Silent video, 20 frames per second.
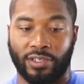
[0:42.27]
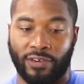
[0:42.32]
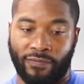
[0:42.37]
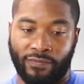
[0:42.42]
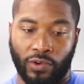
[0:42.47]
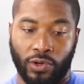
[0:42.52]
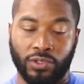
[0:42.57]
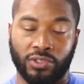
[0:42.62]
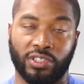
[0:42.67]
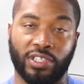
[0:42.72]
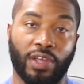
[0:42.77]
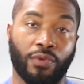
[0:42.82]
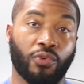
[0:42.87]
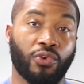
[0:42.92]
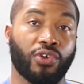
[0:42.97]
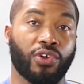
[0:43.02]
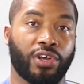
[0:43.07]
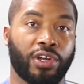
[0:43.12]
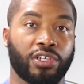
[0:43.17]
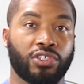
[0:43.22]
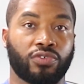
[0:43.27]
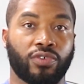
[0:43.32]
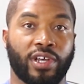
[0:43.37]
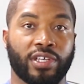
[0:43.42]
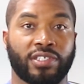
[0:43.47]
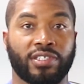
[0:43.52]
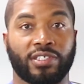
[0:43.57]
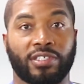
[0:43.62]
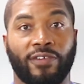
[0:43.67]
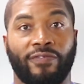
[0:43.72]
And the first thing we're going to
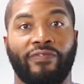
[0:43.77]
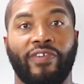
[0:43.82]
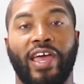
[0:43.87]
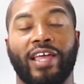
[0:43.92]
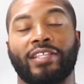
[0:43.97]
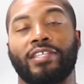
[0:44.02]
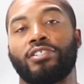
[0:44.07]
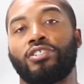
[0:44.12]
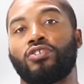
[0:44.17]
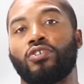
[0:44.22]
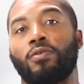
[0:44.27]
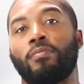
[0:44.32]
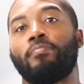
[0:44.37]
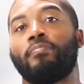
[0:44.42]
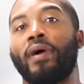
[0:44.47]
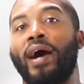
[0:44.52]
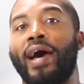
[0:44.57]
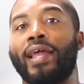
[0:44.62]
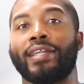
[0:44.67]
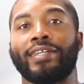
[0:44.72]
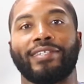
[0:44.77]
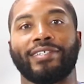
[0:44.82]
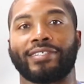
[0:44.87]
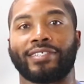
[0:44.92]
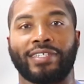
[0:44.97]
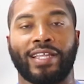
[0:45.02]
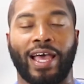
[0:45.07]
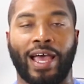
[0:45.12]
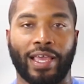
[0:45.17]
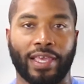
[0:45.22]
address is the fact that your body
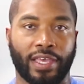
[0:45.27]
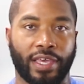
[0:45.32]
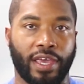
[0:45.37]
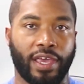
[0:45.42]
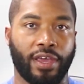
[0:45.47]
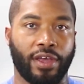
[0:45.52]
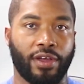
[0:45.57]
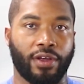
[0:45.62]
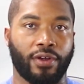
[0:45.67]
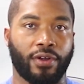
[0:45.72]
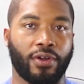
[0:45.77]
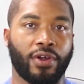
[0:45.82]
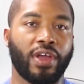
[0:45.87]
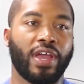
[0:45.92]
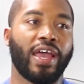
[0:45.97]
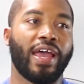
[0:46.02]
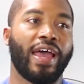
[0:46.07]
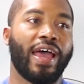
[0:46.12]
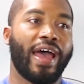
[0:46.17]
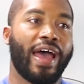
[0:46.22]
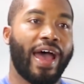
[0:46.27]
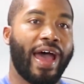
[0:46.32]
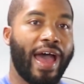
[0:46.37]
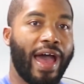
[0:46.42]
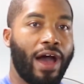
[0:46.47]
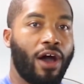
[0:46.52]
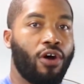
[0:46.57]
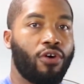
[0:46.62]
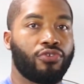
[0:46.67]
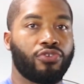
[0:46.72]
does not care
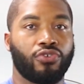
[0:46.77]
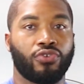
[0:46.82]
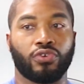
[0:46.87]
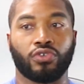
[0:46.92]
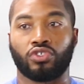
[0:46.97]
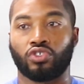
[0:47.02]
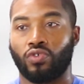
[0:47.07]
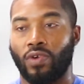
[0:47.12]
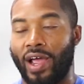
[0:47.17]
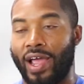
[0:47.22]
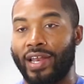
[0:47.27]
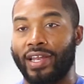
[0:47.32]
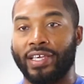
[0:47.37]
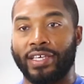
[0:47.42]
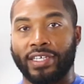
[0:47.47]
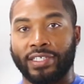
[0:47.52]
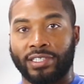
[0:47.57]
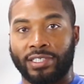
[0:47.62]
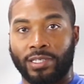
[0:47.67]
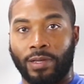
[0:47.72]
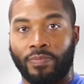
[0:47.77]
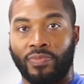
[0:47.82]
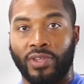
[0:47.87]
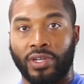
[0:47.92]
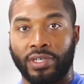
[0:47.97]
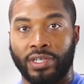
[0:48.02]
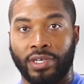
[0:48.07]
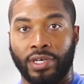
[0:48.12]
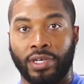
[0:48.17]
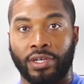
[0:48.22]
how you're trying to get
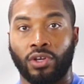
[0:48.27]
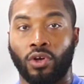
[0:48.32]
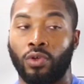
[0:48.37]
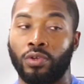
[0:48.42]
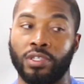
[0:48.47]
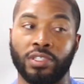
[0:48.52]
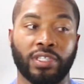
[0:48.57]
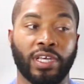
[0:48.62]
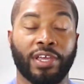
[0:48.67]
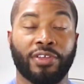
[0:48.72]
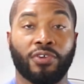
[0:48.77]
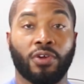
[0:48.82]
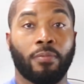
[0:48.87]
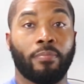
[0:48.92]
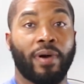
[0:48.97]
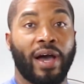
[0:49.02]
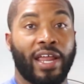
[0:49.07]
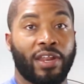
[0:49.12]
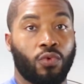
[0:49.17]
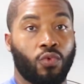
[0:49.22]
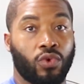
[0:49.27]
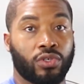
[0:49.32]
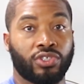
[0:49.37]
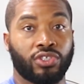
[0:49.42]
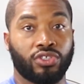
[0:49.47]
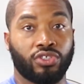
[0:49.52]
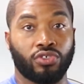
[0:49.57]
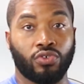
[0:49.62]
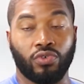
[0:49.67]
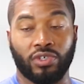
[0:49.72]
something done. The only thing your body wants
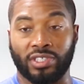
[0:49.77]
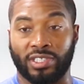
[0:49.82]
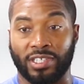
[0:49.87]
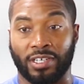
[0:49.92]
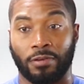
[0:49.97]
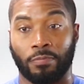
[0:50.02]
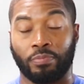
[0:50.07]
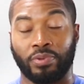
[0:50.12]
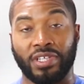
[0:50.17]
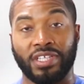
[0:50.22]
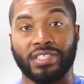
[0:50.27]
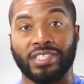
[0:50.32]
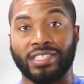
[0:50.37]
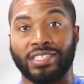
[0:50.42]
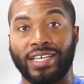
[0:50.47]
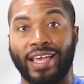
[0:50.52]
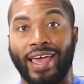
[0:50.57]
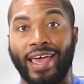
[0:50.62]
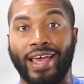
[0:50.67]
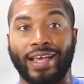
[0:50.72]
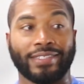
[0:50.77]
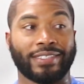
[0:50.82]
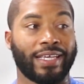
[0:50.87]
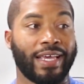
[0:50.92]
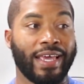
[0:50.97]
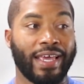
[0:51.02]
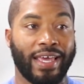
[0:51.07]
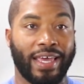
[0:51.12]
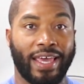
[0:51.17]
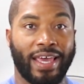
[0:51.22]
to do is to complete the task
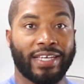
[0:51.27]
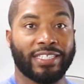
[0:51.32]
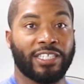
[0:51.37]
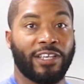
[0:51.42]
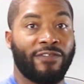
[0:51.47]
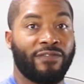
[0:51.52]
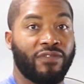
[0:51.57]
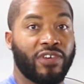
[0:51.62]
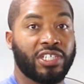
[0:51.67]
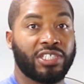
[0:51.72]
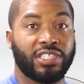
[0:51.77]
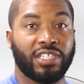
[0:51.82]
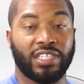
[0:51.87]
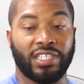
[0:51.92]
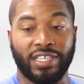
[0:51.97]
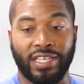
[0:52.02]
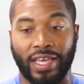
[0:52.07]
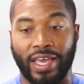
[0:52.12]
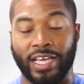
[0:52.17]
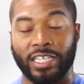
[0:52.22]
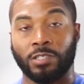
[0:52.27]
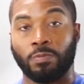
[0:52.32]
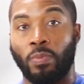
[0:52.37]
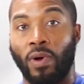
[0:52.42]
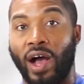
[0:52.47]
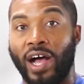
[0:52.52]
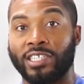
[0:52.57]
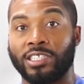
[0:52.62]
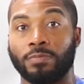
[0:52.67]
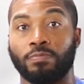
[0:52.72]
as efficiently as
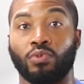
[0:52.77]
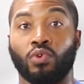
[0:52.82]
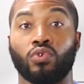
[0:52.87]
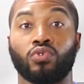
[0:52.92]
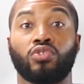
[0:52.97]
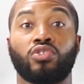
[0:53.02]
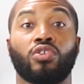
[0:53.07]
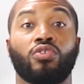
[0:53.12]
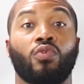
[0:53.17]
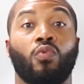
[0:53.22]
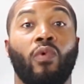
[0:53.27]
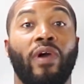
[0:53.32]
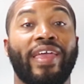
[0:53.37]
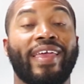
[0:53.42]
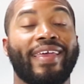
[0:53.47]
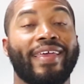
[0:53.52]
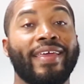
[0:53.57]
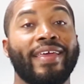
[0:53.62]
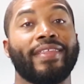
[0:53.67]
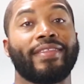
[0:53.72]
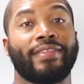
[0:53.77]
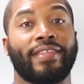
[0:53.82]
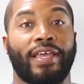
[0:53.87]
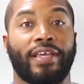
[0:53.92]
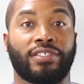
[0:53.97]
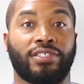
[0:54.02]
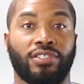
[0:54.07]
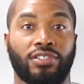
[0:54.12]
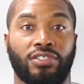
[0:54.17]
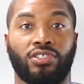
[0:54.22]
possible to the way it
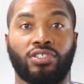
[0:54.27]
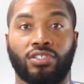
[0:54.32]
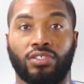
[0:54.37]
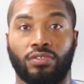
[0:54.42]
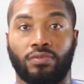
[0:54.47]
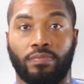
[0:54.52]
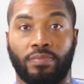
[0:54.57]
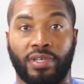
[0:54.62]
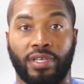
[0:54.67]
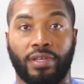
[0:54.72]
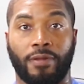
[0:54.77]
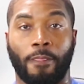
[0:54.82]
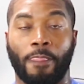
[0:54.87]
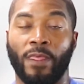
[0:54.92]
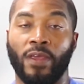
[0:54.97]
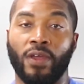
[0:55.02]
thinks it should be.